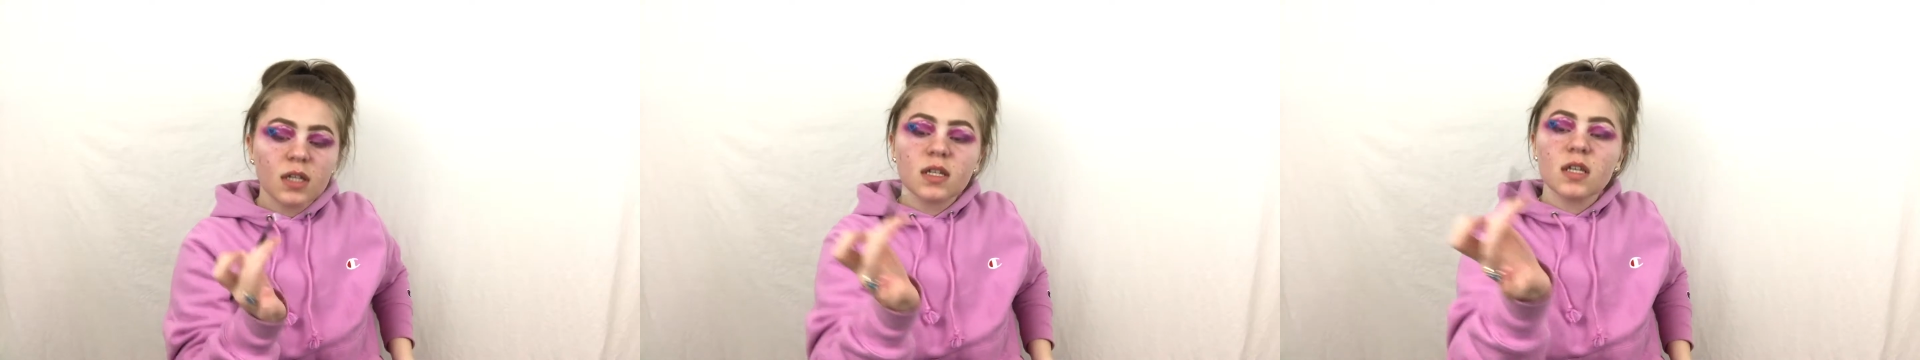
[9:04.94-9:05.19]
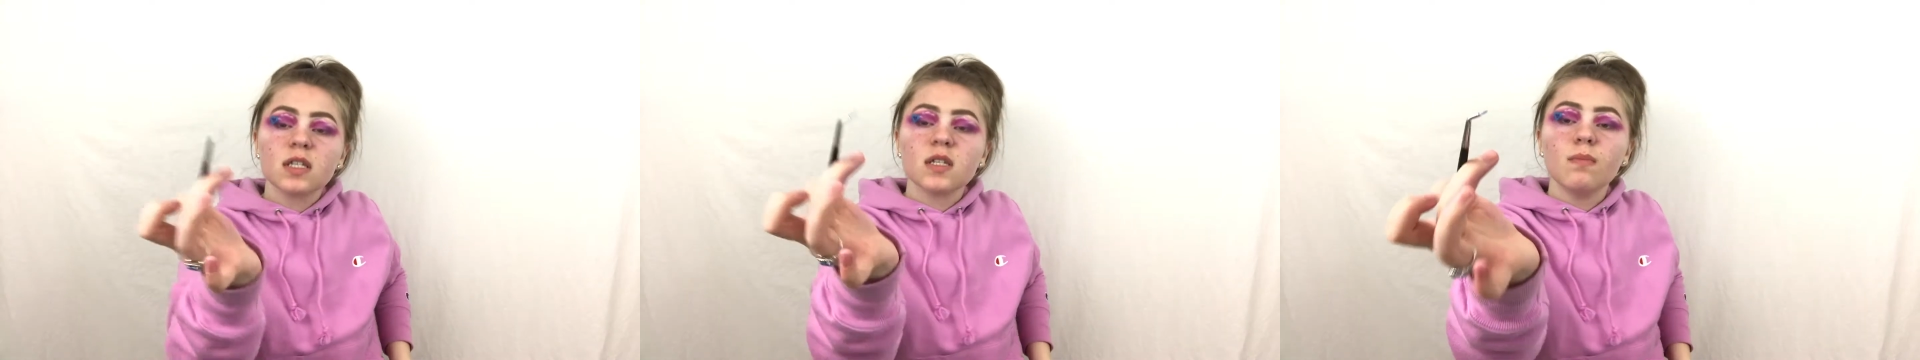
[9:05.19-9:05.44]
It's
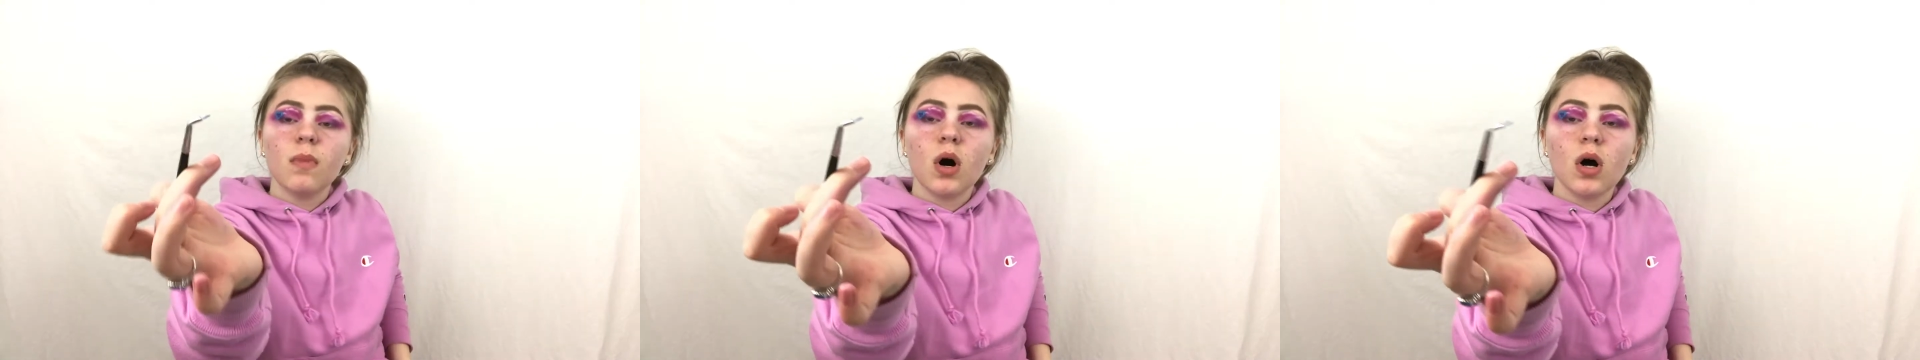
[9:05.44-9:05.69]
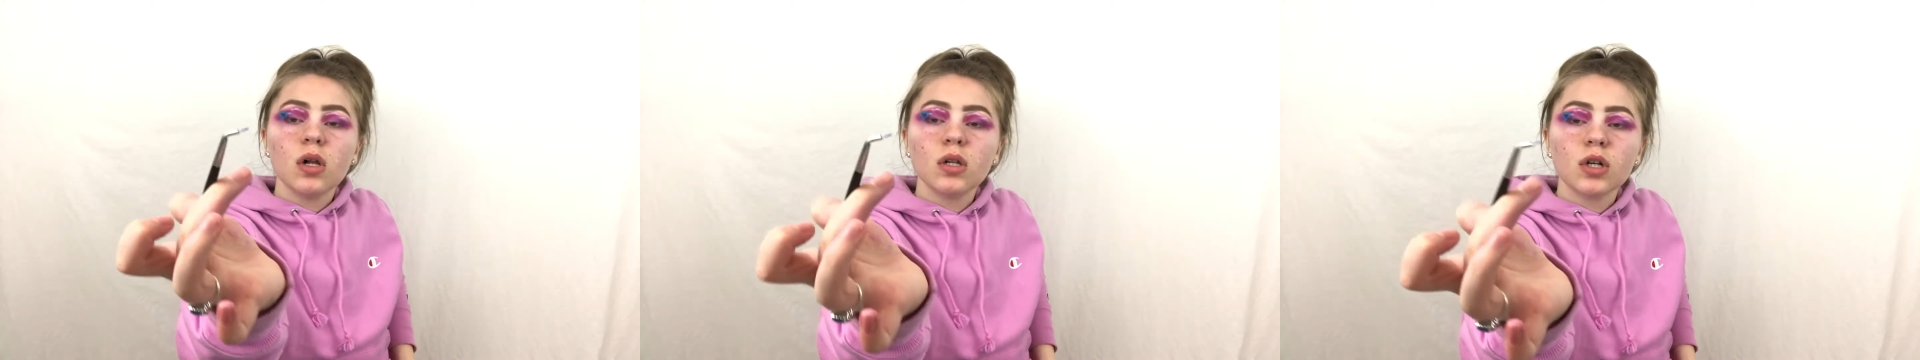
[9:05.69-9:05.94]
a
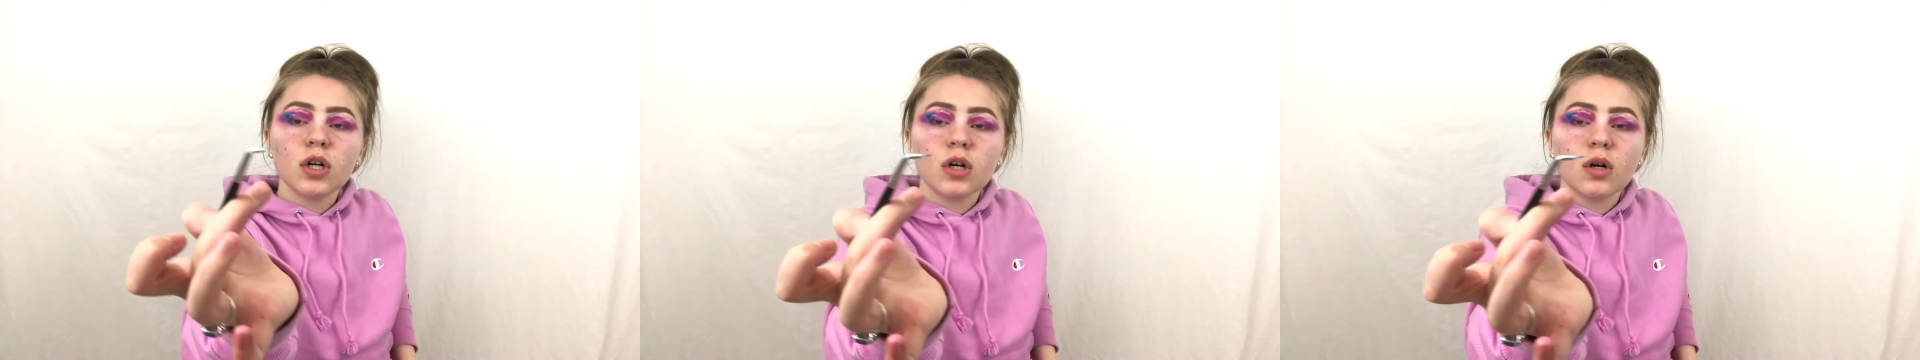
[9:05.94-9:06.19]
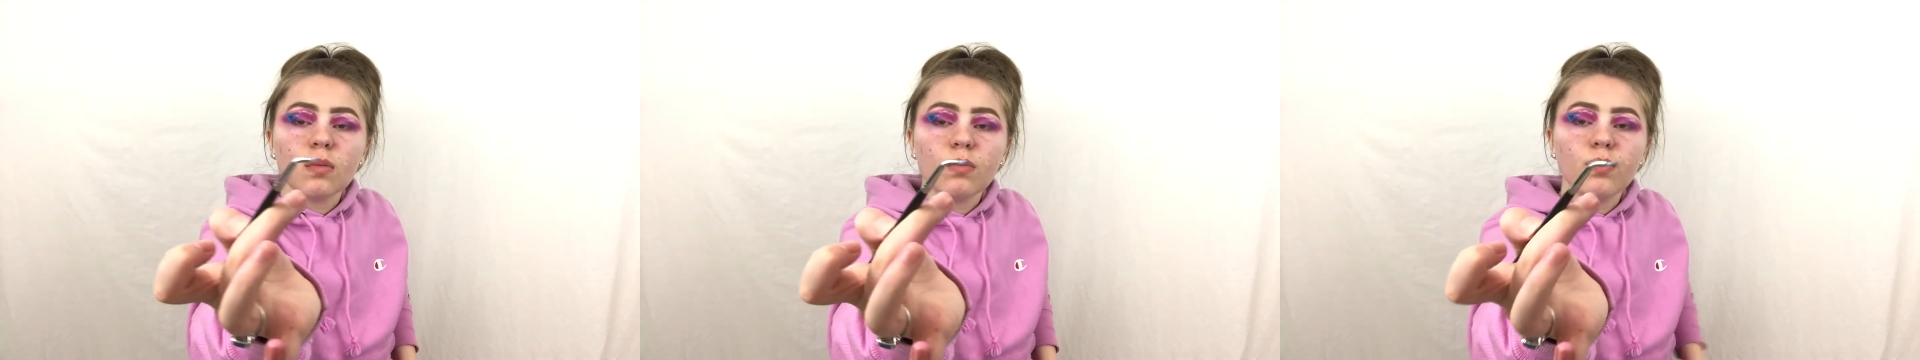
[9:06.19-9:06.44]

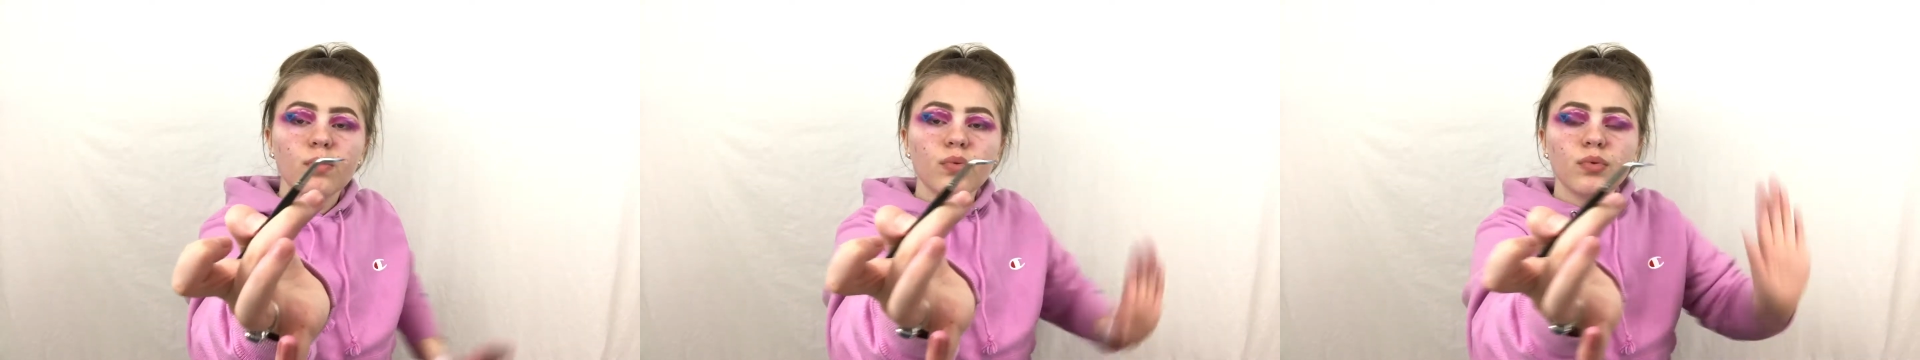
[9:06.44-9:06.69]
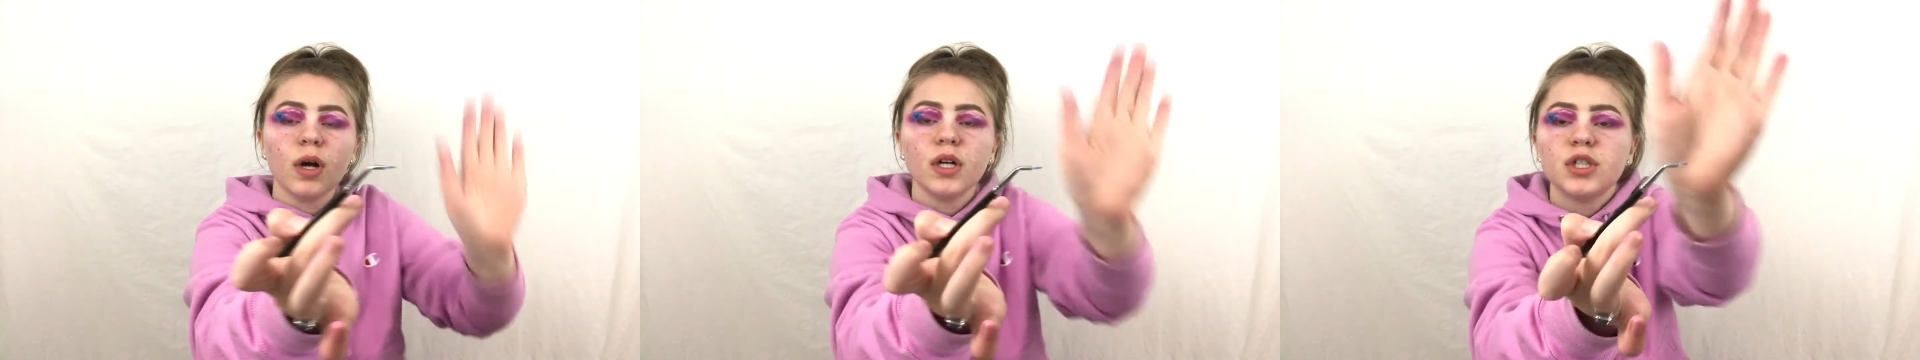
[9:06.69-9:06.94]
smaller
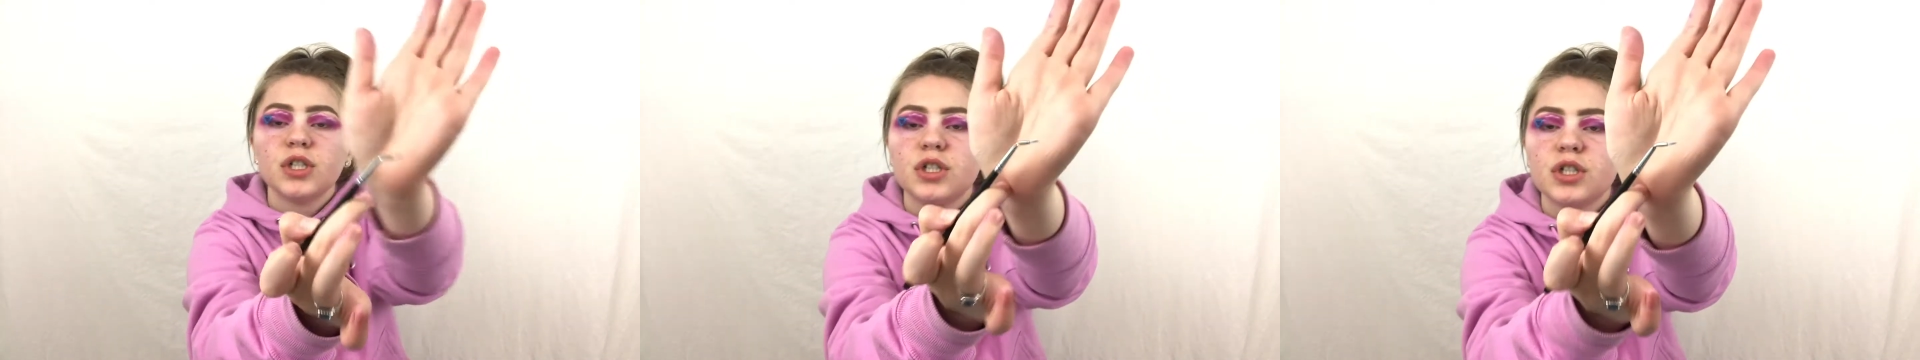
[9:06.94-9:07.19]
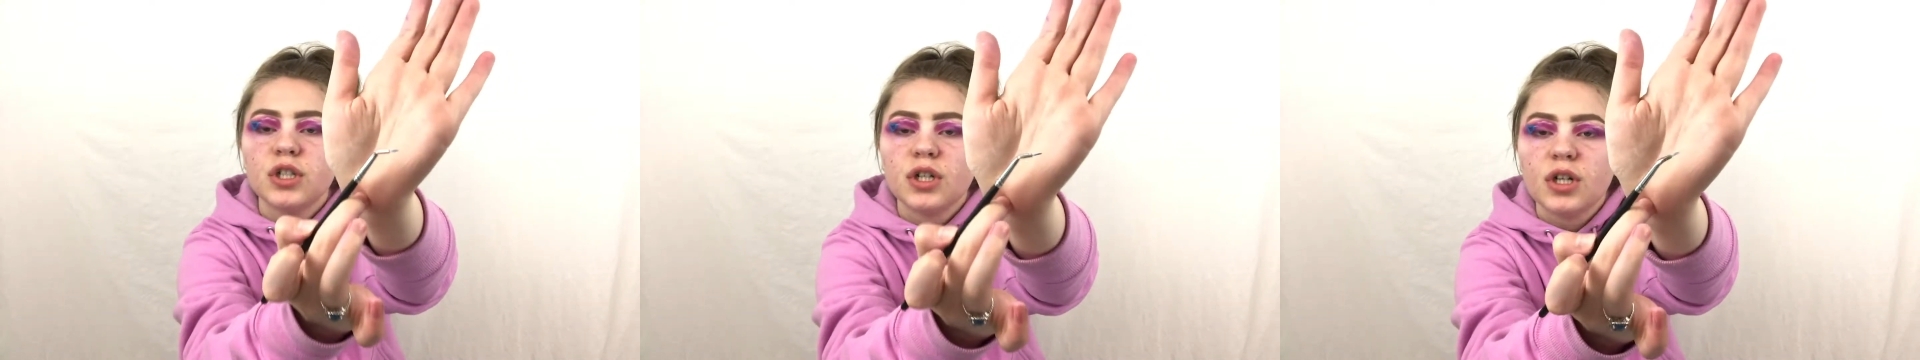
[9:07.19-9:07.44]
brush